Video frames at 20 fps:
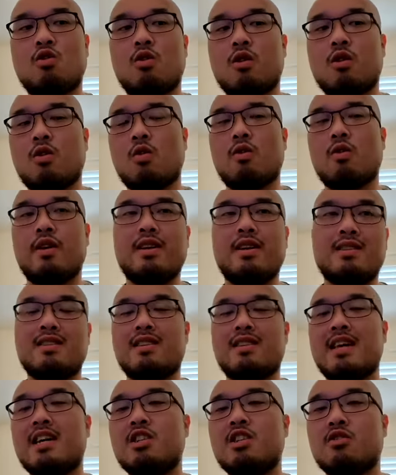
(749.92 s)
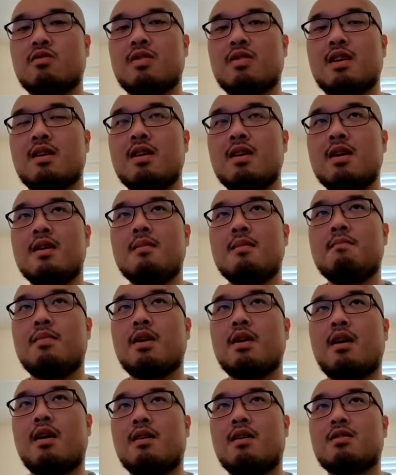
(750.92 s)
coordinate scheduling, but
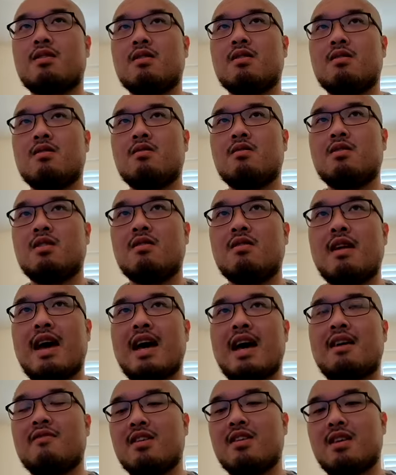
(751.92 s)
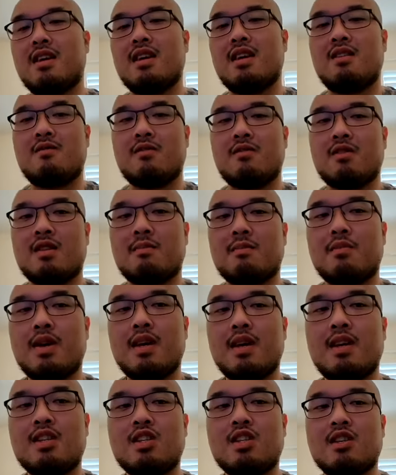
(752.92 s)
also to advocate for the
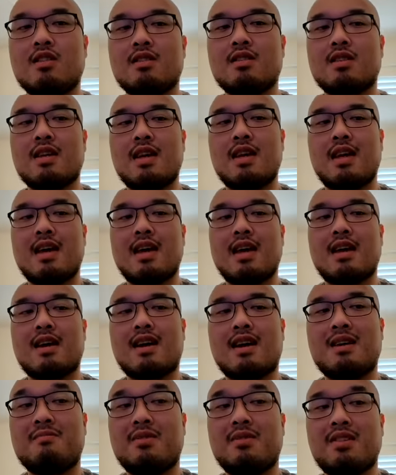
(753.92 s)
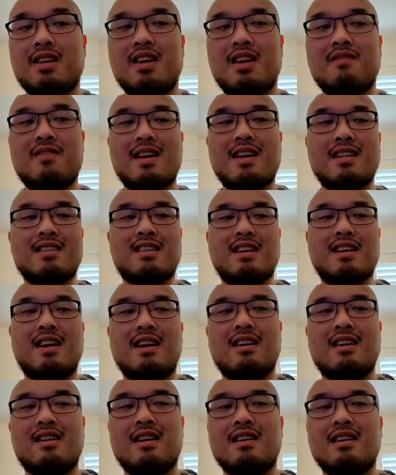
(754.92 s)
patient. And I believe that's
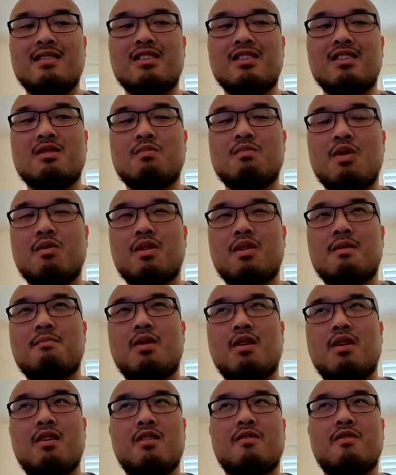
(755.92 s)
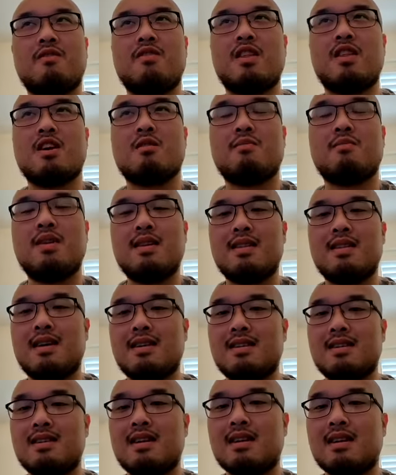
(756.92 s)
an unspoken part of therapy that
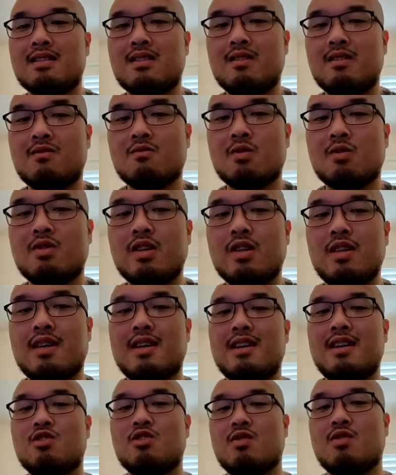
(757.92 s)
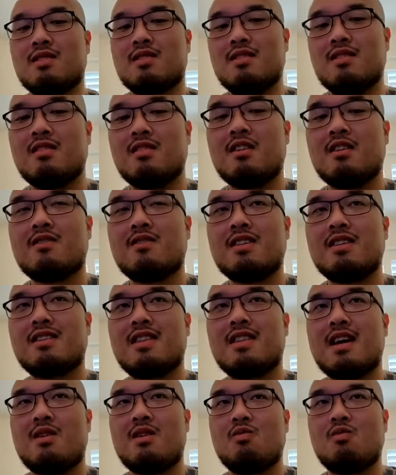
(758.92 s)
doesn't really get addressed enough, is
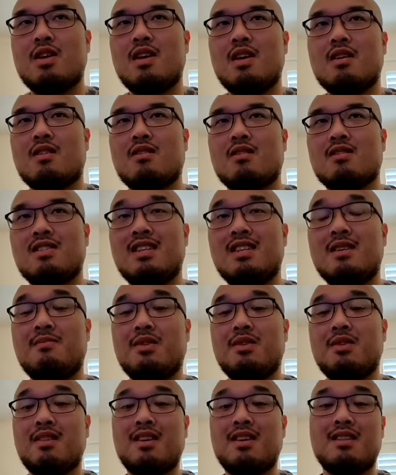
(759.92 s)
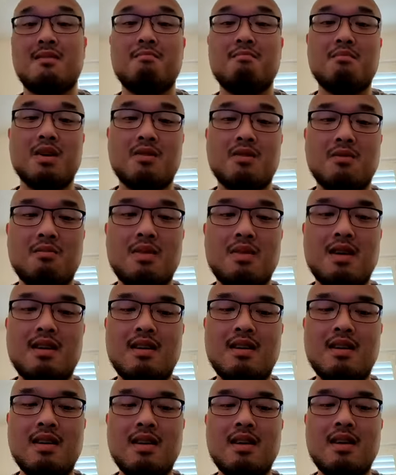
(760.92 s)
that we are typically the middlemen
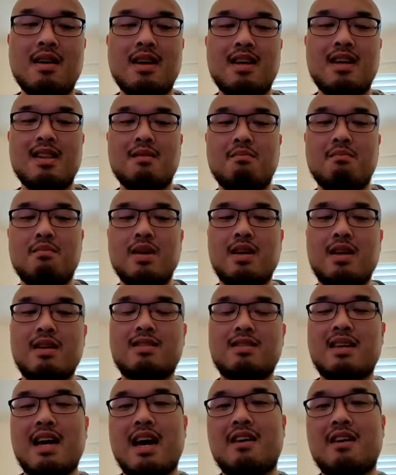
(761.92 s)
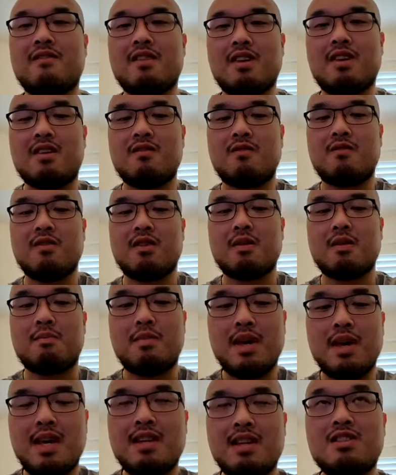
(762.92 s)
and the biggest advocate for the
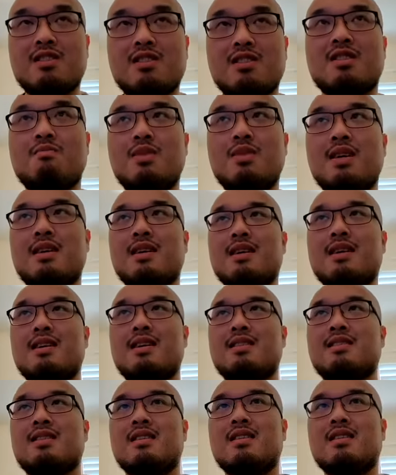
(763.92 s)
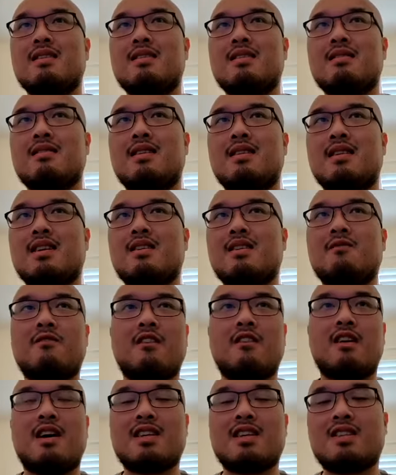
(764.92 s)
patients because, again,
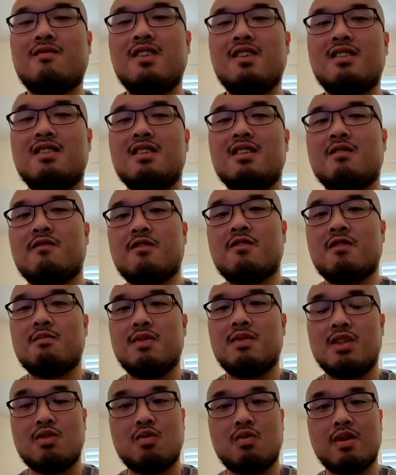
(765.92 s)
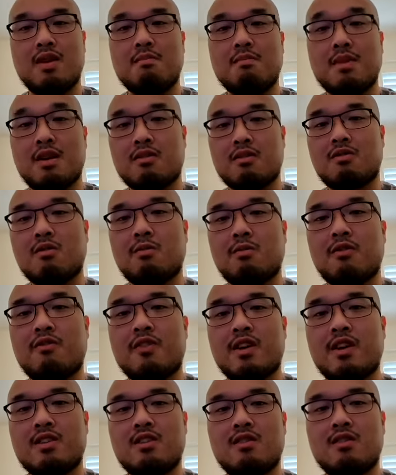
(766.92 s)
philosophies differ between medical
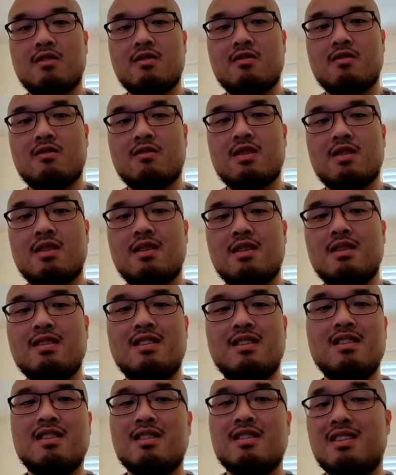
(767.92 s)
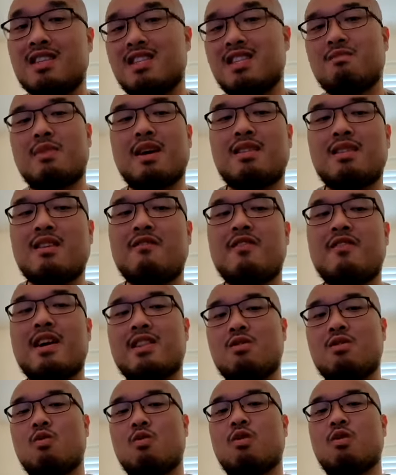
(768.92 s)
professionals, despite the fact
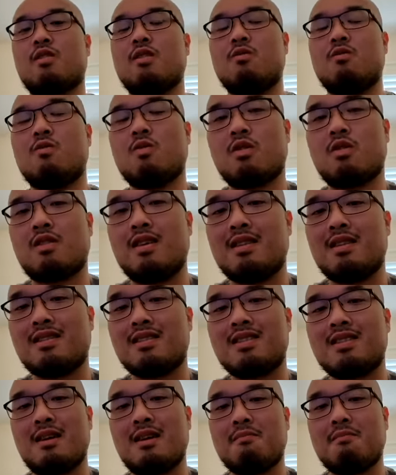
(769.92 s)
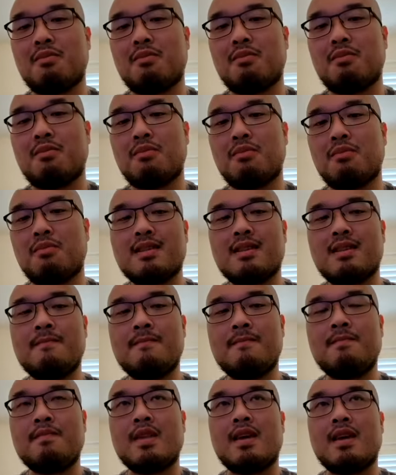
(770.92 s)
that we're working in the same place.
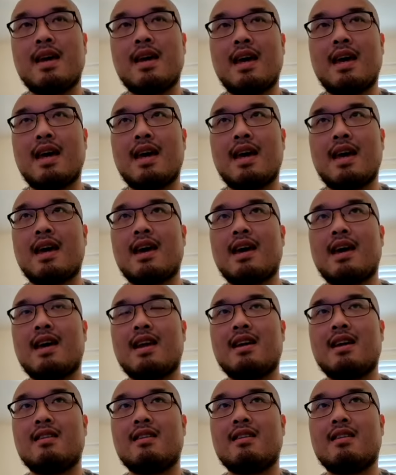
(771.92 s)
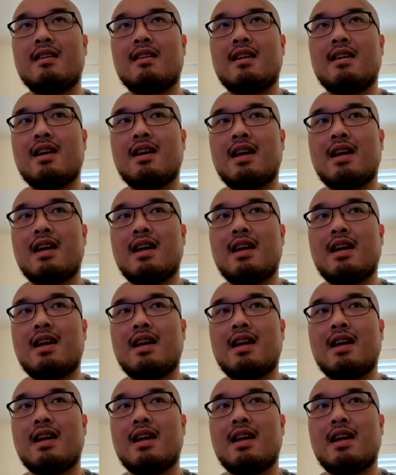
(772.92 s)
And